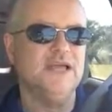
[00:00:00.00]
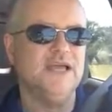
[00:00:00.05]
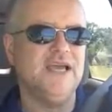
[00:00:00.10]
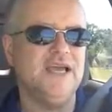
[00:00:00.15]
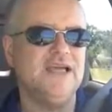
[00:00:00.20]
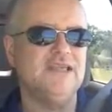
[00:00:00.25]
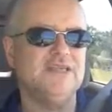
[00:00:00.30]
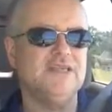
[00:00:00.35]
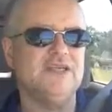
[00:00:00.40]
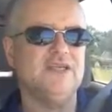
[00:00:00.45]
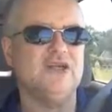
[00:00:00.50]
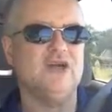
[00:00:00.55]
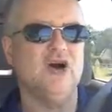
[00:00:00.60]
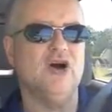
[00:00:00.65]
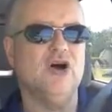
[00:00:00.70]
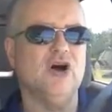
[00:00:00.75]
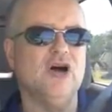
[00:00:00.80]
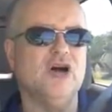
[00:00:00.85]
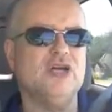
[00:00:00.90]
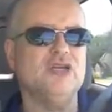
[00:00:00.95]
and the
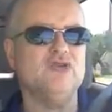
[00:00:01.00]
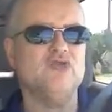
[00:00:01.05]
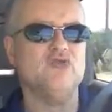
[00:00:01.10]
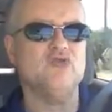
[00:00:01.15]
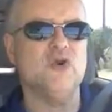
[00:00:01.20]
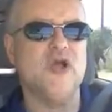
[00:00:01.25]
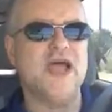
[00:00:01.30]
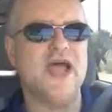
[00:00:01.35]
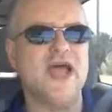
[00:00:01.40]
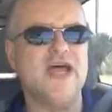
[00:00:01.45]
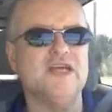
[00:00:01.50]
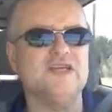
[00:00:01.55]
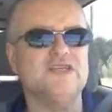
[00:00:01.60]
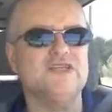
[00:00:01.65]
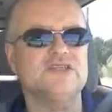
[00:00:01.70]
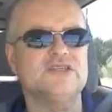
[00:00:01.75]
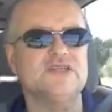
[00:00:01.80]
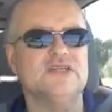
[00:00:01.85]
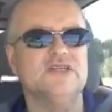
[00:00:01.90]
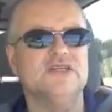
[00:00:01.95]

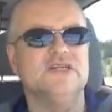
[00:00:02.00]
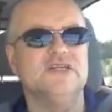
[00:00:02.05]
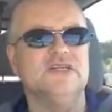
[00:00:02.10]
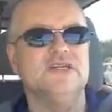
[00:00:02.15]
contrast